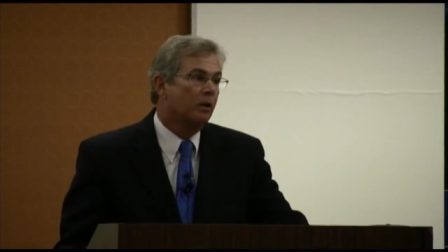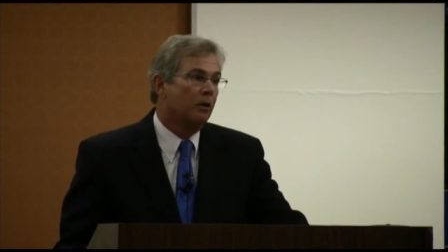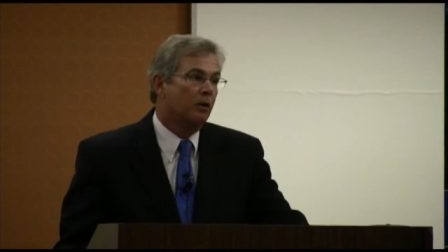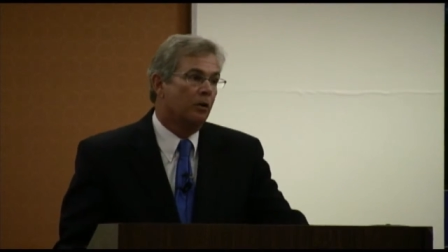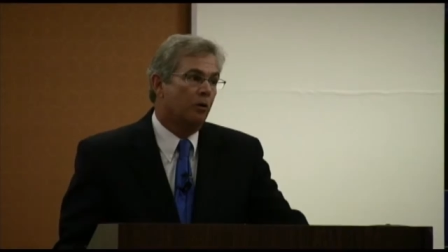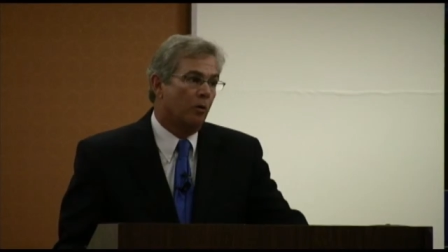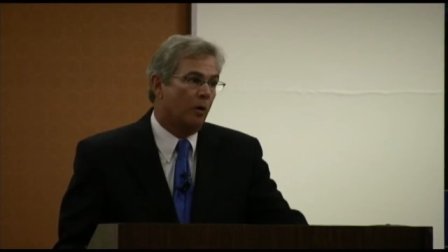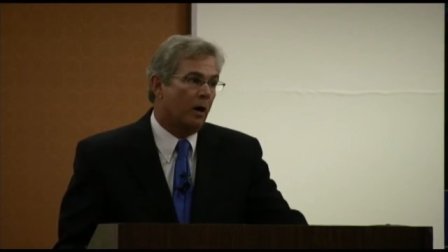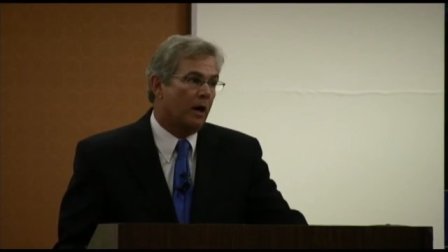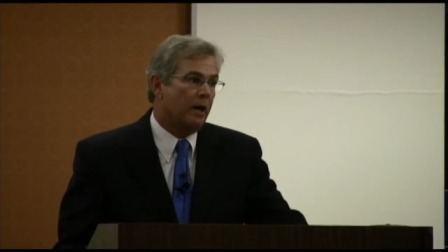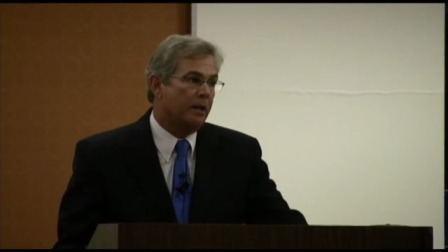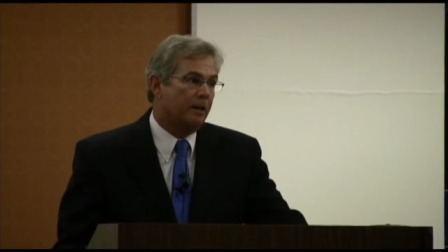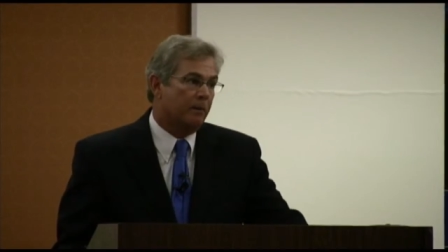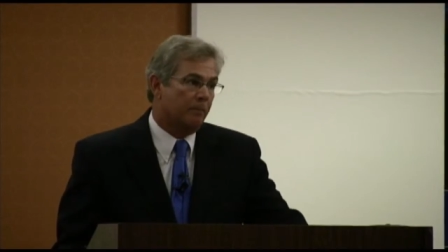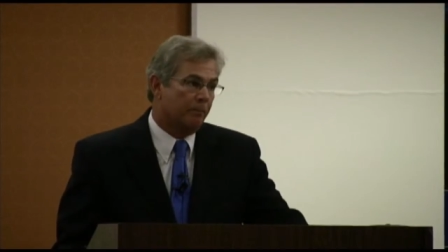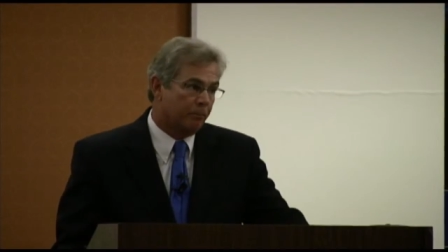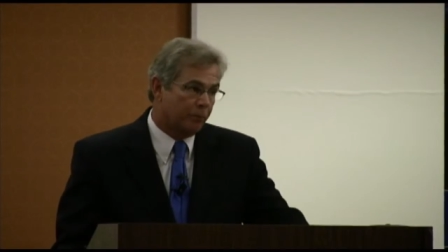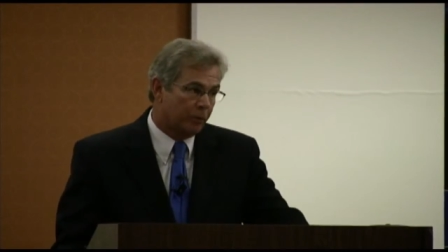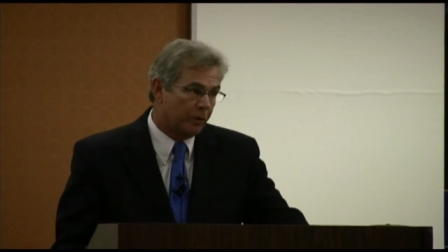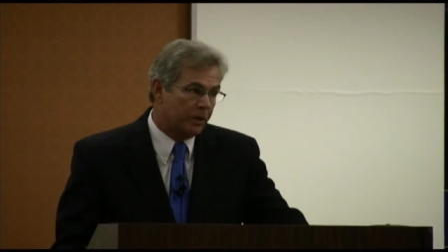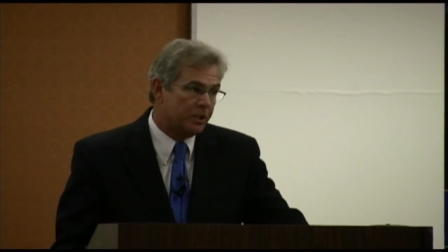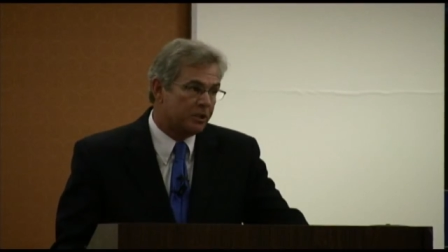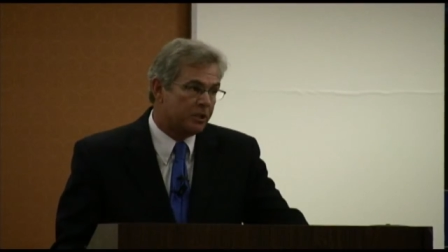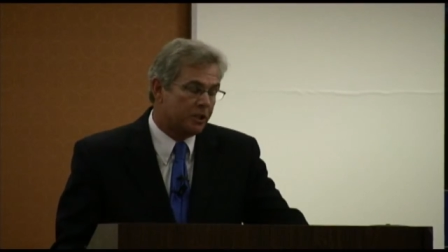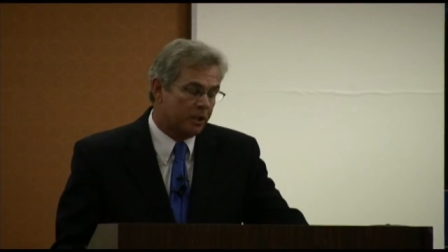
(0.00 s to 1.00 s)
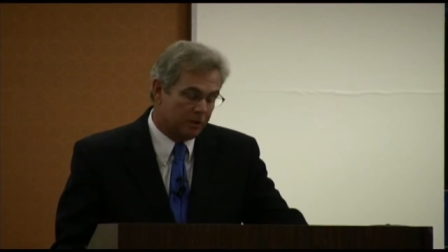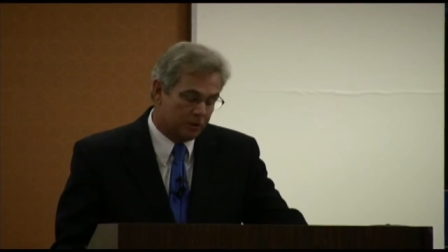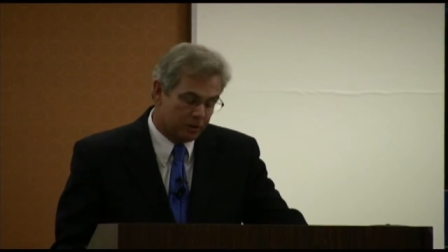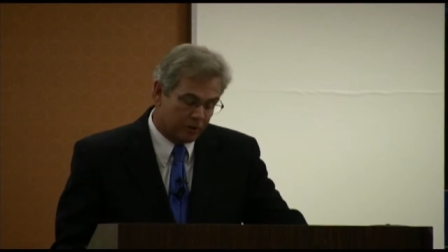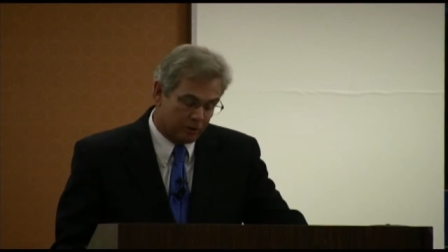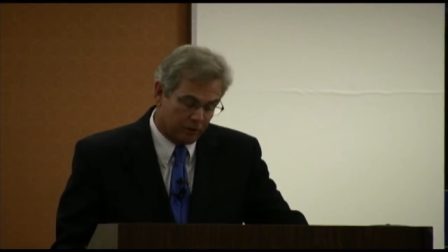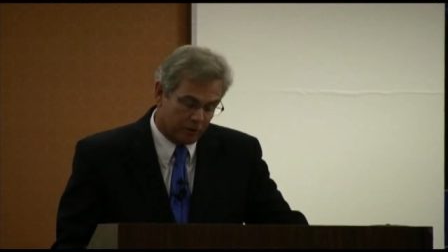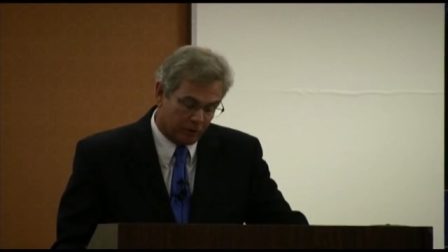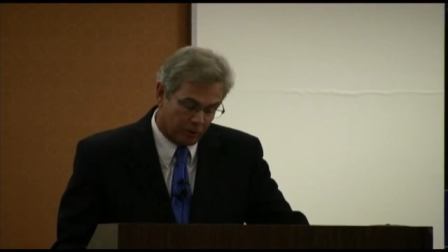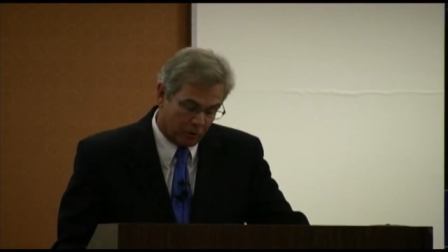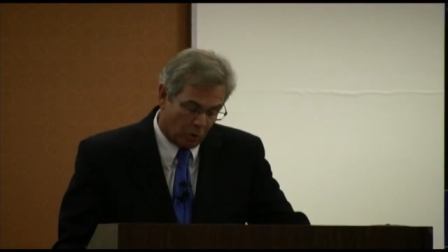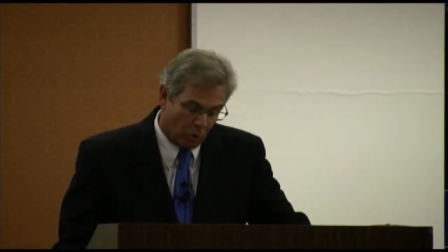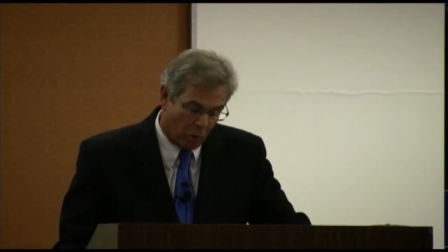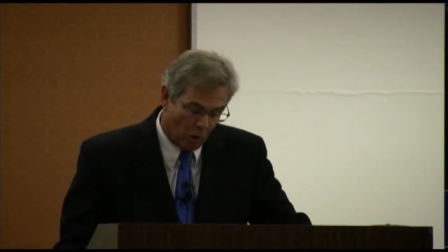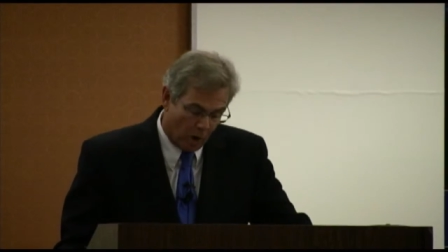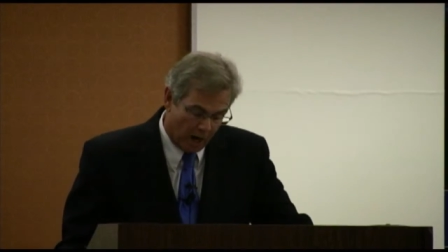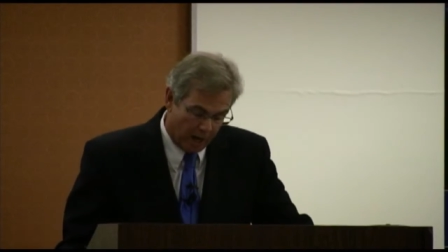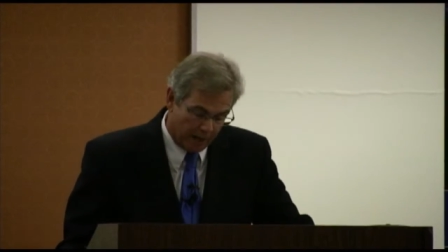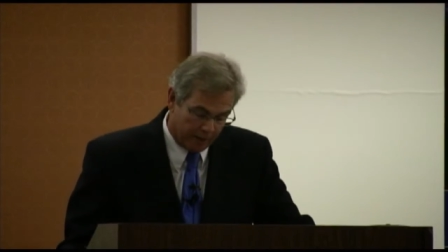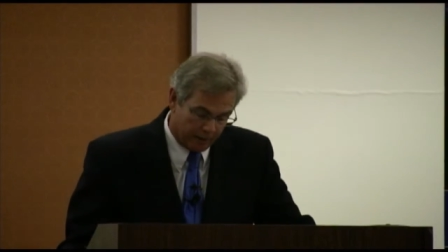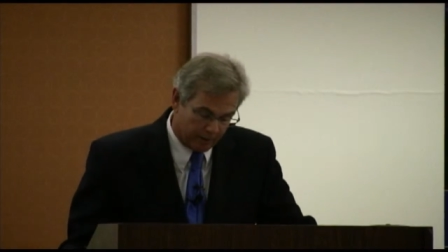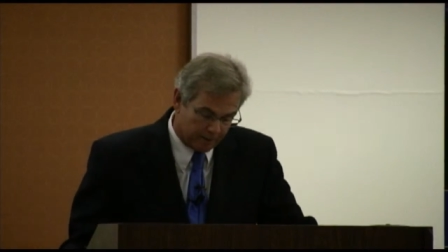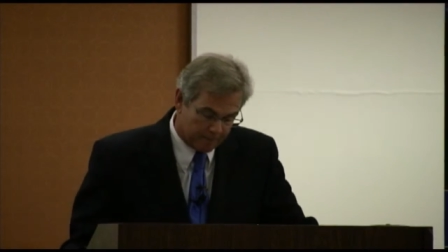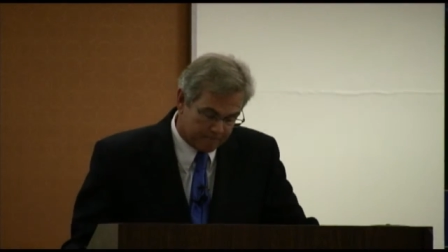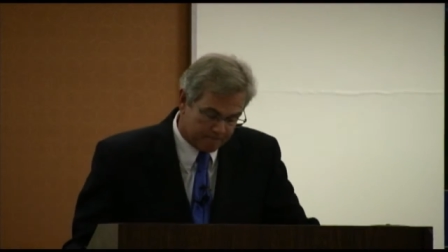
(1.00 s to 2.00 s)
who I am preaching to the
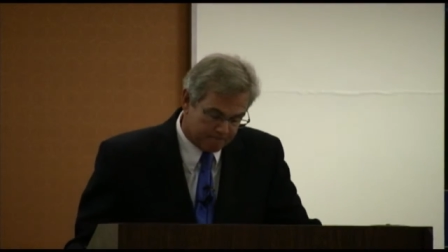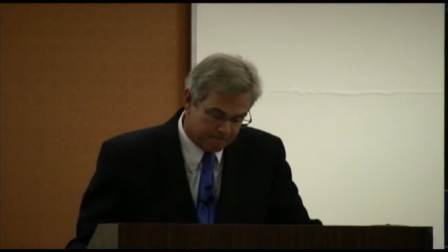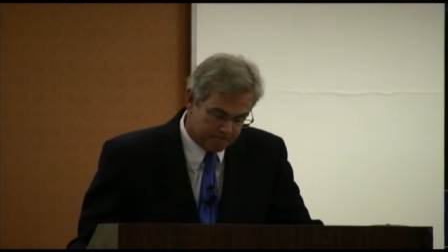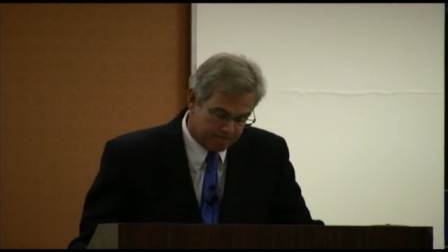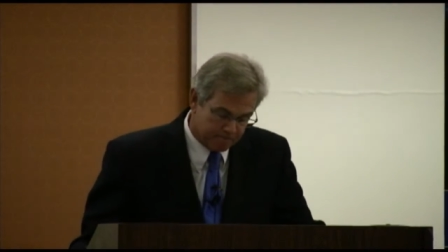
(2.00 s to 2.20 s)
choir.